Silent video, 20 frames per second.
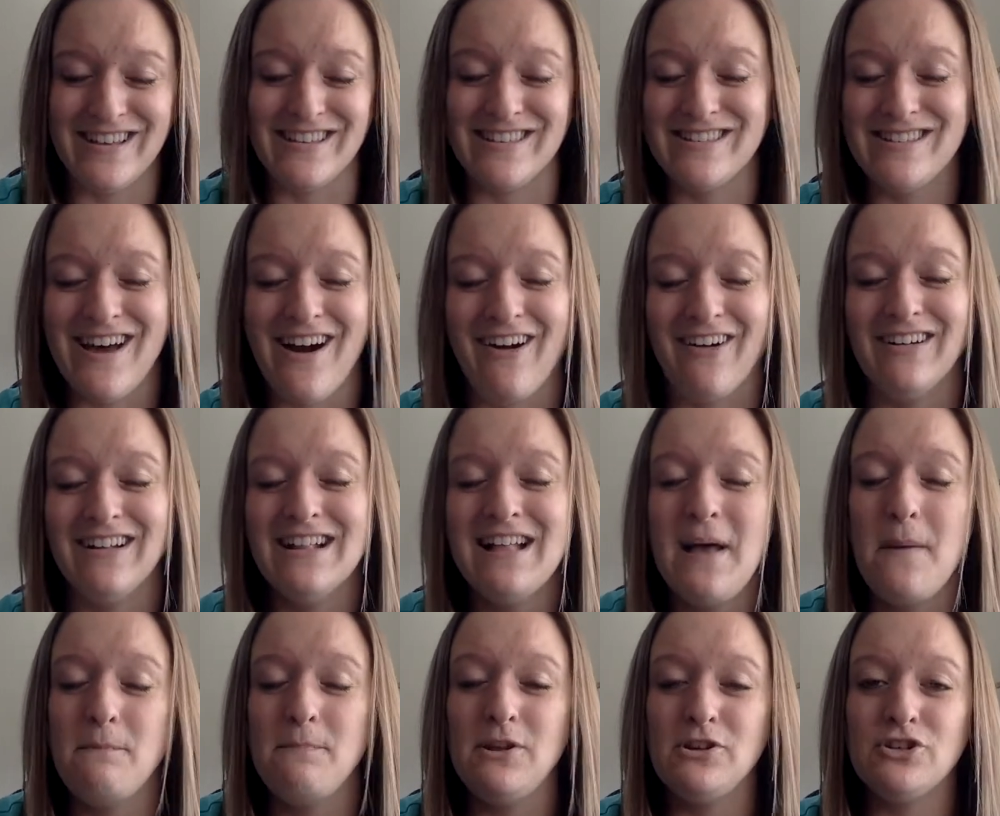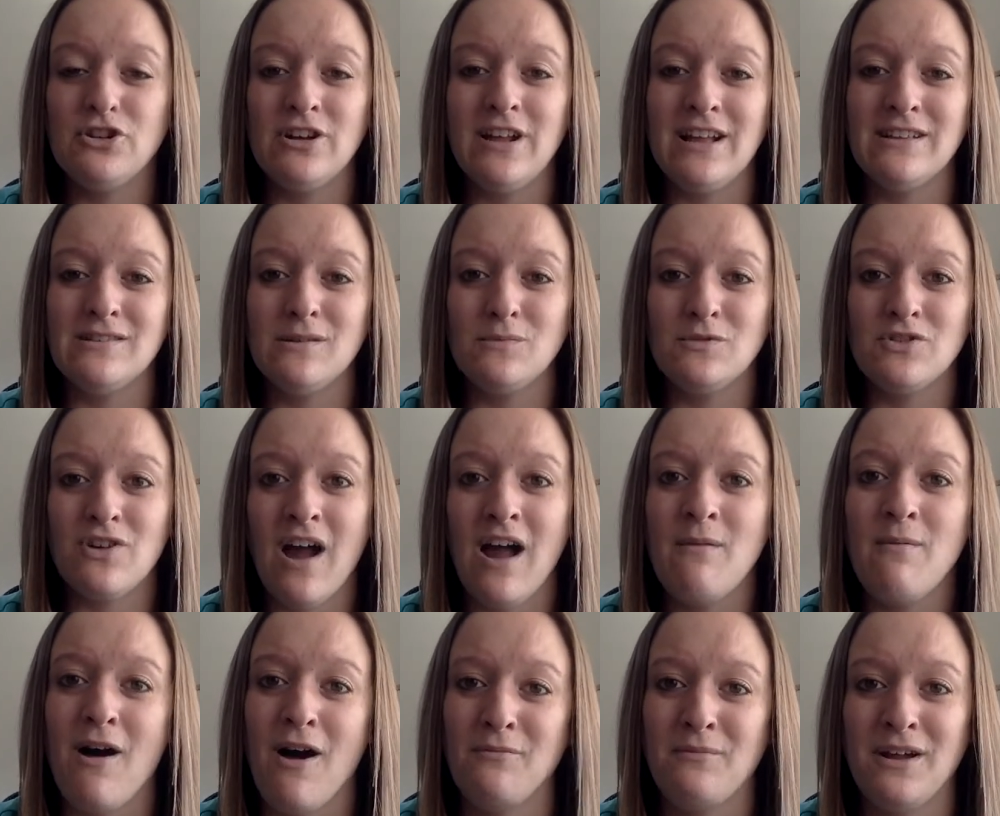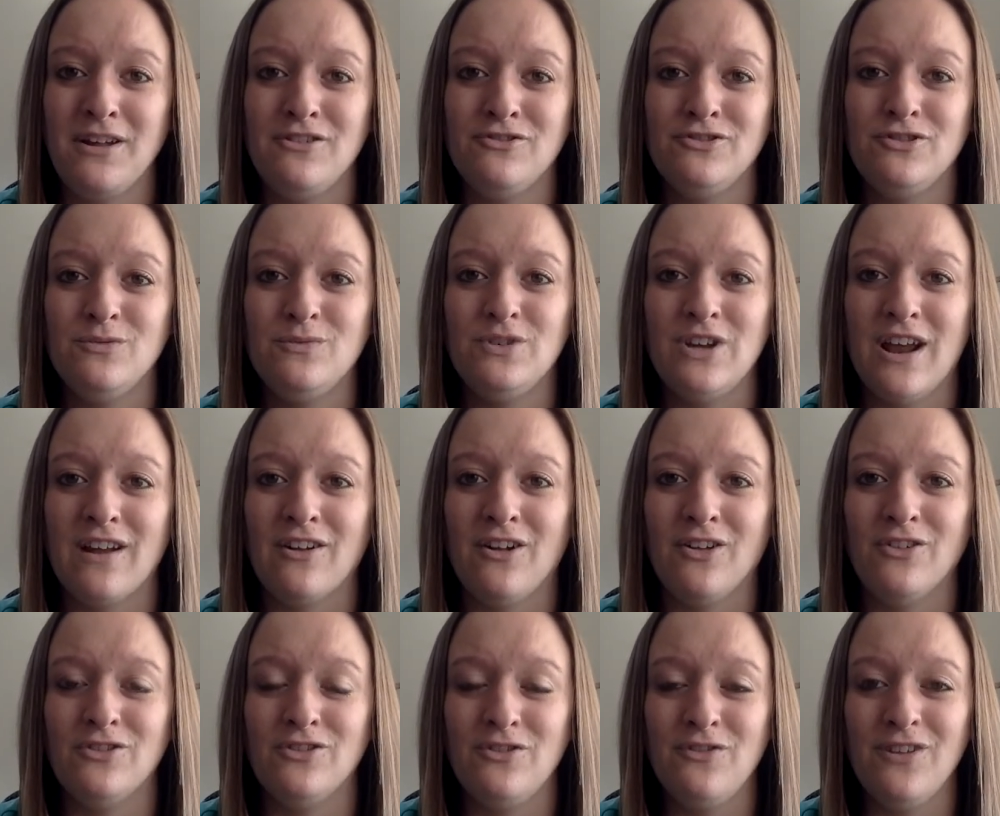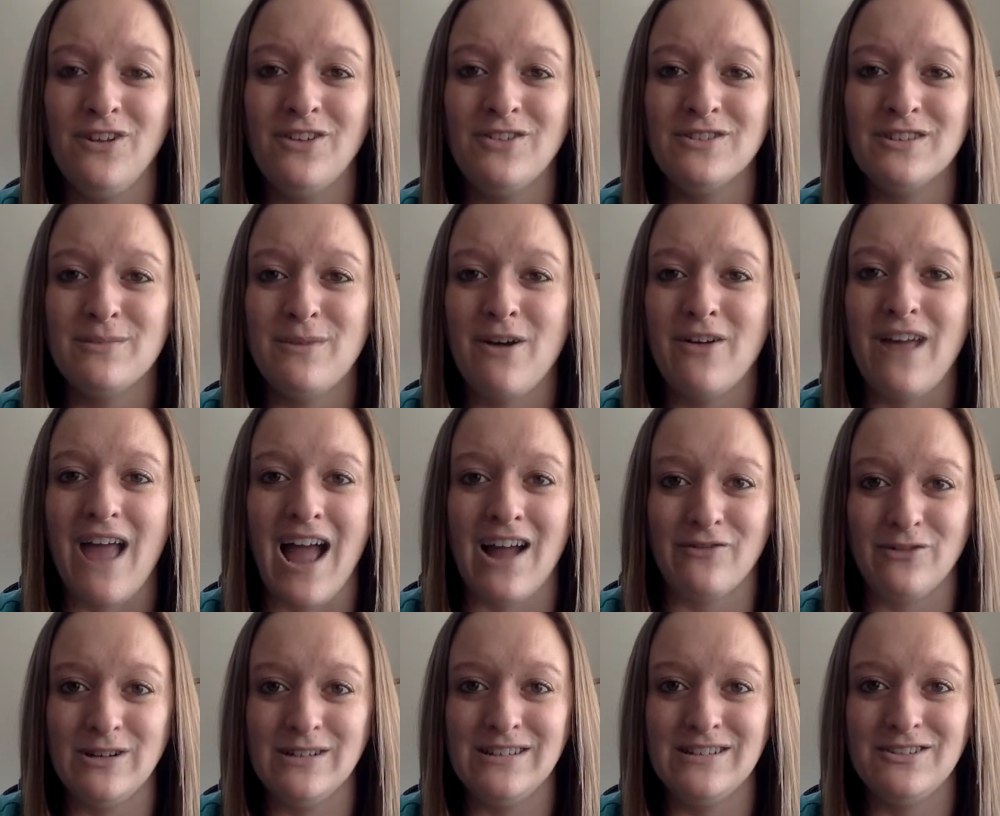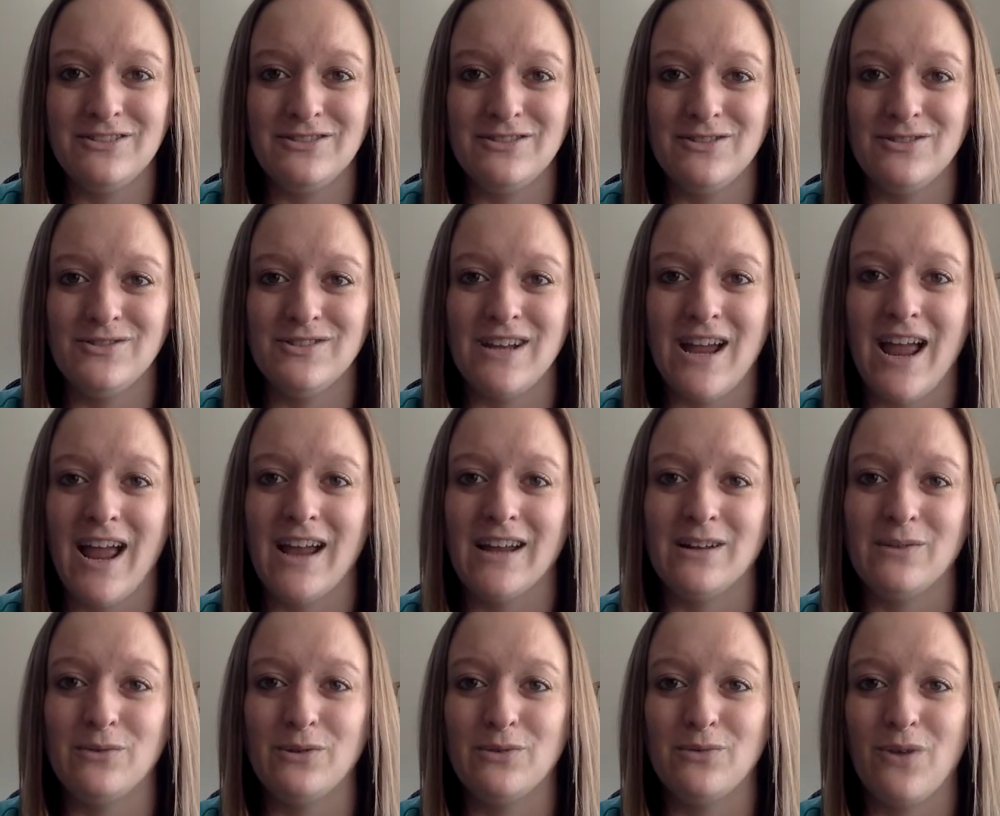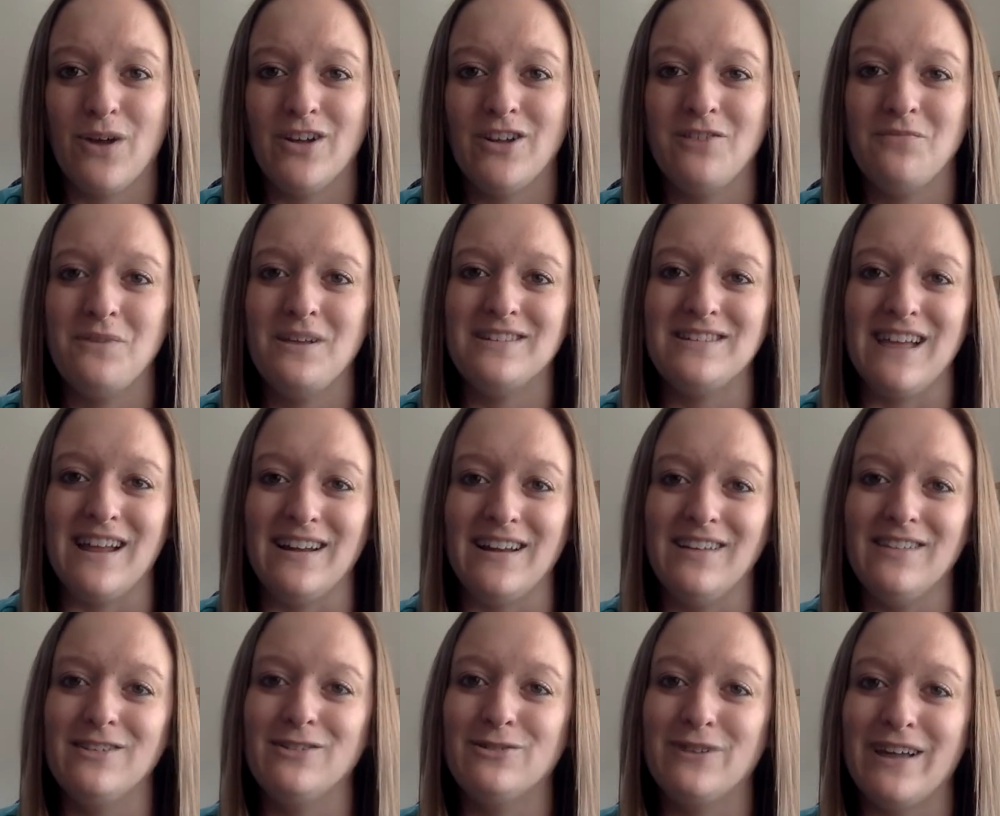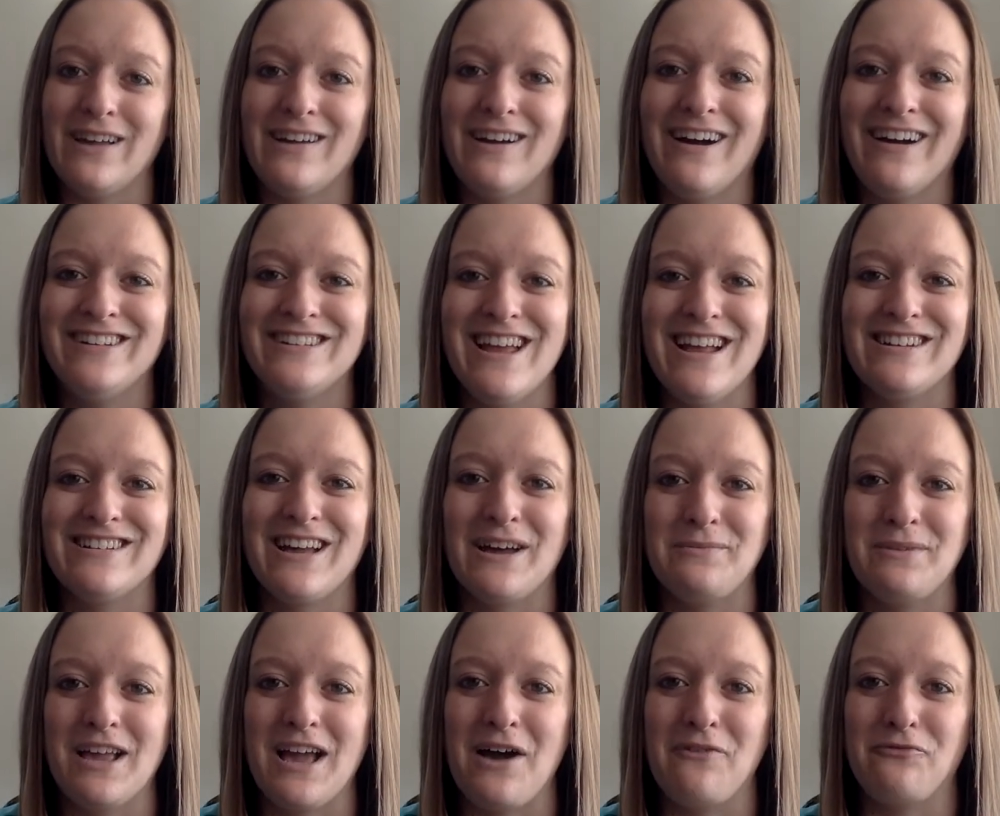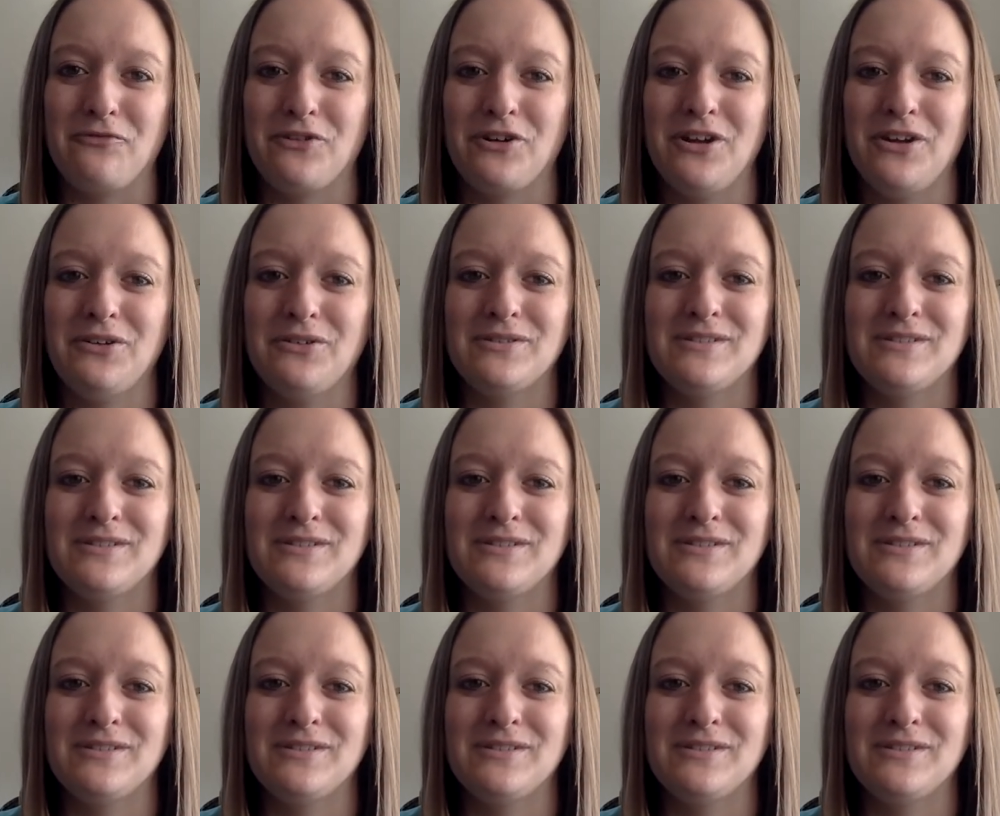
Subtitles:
So be sure to hit subscribe on my YouTube channel. New videos come out every single Tuesday, and I wouldn't want you to miss any of the great content coming up for you.